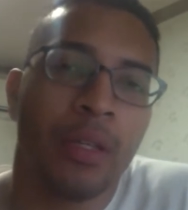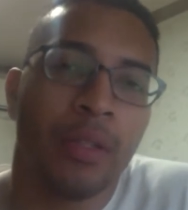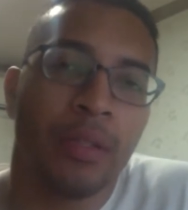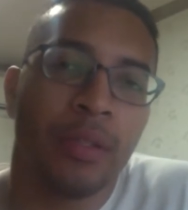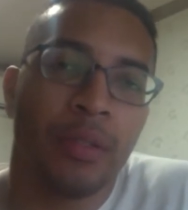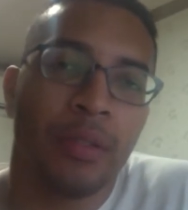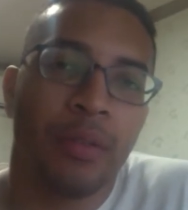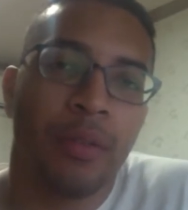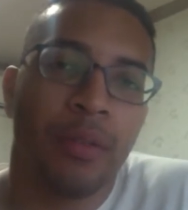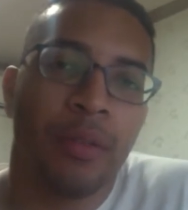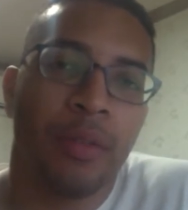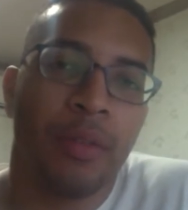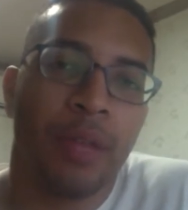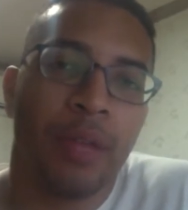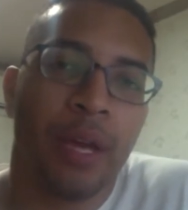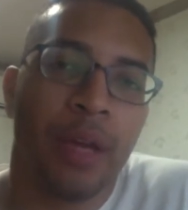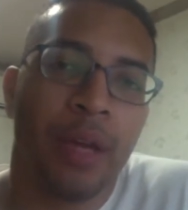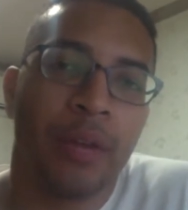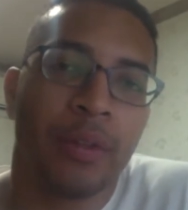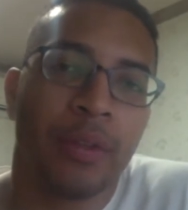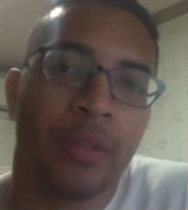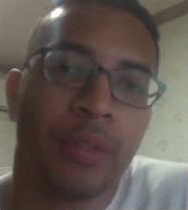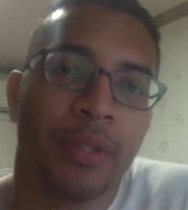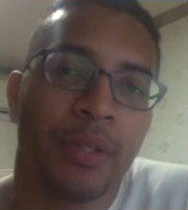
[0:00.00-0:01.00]

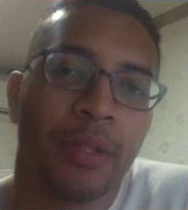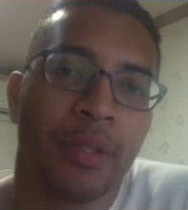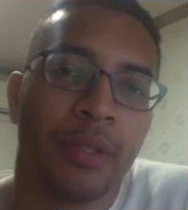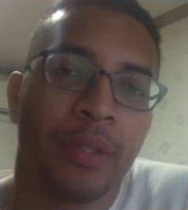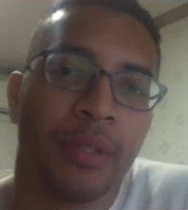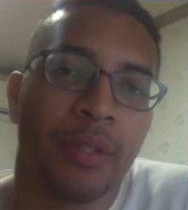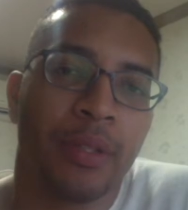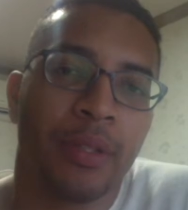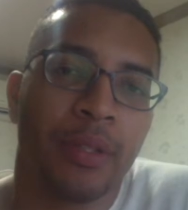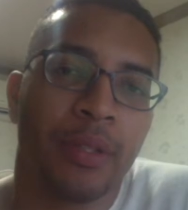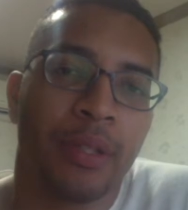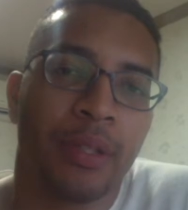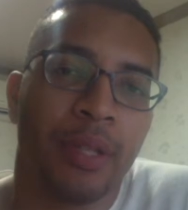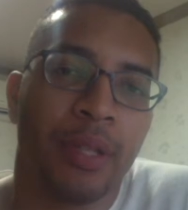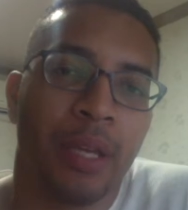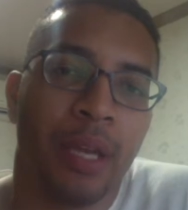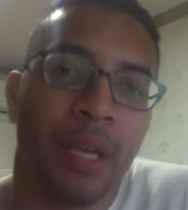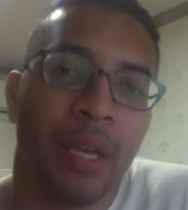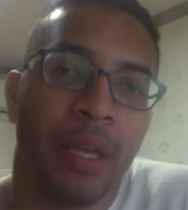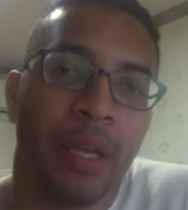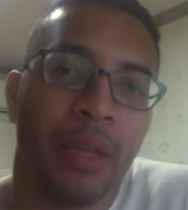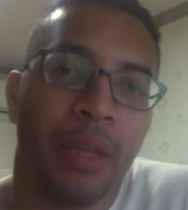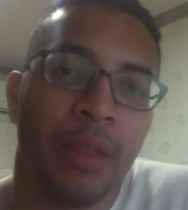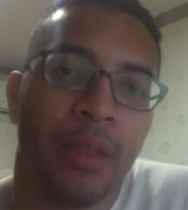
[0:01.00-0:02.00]

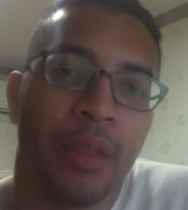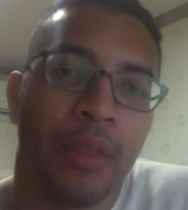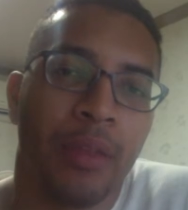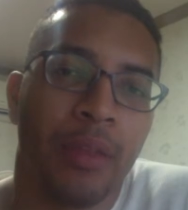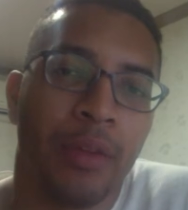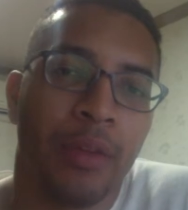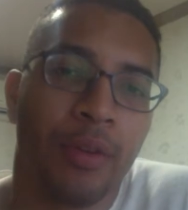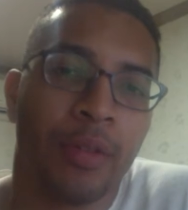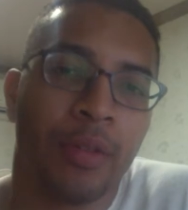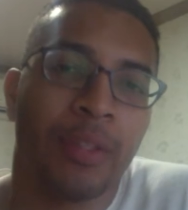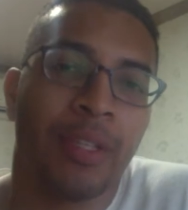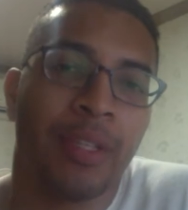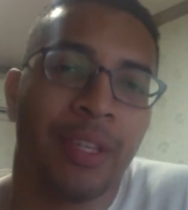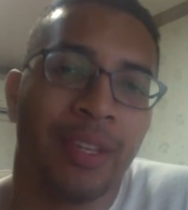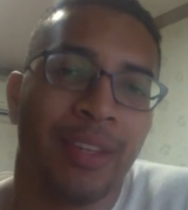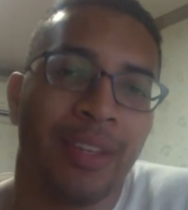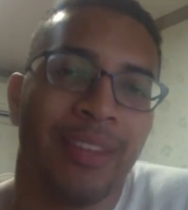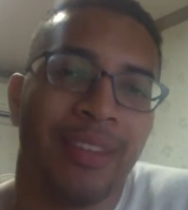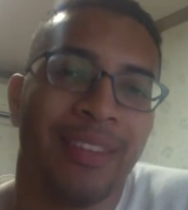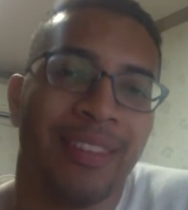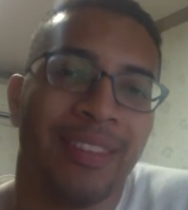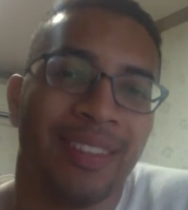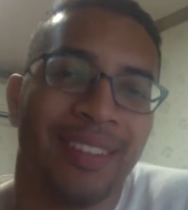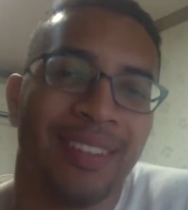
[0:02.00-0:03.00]

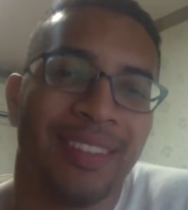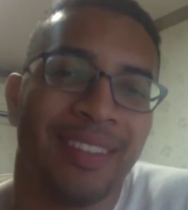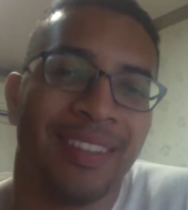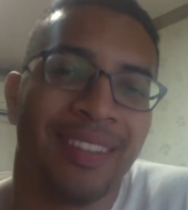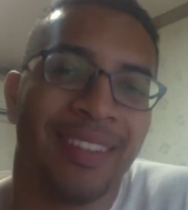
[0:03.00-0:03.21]
2013.